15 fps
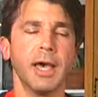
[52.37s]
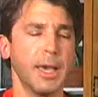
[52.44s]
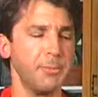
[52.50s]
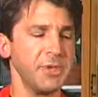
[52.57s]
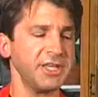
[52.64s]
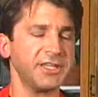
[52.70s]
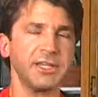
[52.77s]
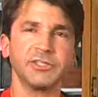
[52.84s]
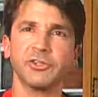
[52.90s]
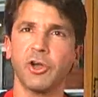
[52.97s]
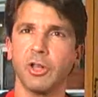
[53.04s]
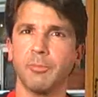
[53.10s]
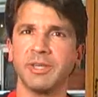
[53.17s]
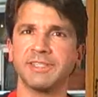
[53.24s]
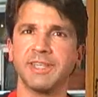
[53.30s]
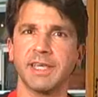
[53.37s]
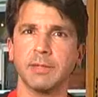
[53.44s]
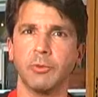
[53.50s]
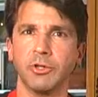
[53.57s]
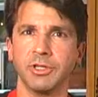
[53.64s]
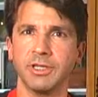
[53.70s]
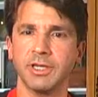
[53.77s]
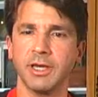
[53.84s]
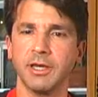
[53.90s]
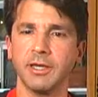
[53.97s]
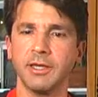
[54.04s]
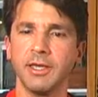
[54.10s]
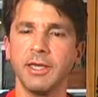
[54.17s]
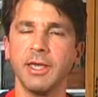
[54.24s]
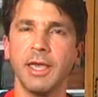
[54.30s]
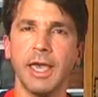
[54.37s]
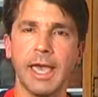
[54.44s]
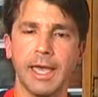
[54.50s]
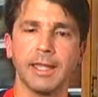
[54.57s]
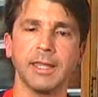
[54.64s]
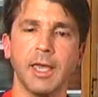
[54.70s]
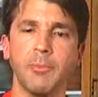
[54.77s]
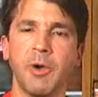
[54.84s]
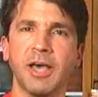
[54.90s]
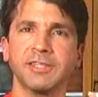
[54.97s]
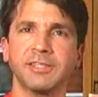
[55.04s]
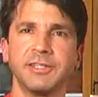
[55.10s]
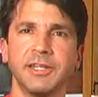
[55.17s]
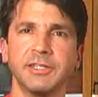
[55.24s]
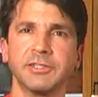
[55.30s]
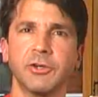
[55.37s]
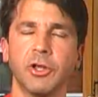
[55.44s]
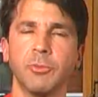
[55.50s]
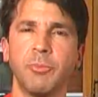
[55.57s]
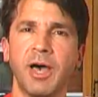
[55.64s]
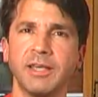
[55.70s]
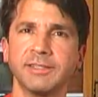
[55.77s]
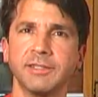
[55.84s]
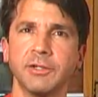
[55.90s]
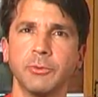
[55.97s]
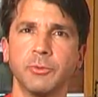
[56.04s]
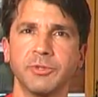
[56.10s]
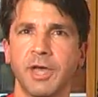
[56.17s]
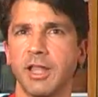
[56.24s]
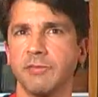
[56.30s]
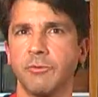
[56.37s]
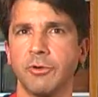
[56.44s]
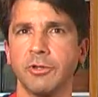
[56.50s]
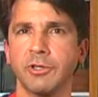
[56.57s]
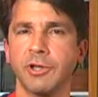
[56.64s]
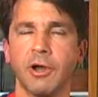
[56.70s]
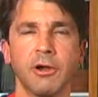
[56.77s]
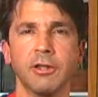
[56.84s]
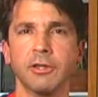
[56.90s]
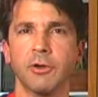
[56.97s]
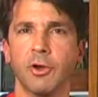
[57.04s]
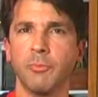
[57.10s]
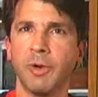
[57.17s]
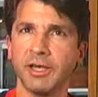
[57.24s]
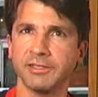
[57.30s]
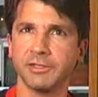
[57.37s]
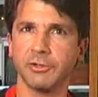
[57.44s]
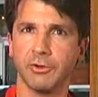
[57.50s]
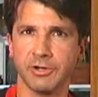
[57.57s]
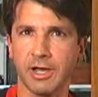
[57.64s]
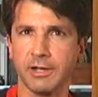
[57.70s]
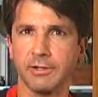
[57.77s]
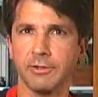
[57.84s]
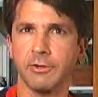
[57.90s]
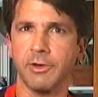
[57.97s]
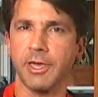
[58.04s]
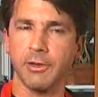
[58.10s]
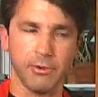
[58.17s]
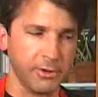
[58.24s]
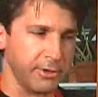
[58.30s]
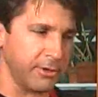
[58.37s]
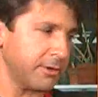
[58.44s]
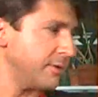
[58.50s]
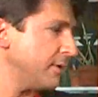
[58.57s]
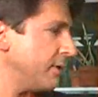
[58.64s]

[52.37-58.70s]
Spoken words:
a meat dish called bistecca mollica and a pasta dish called pasta with olive oil and garlic, or pasta con aglio e olio.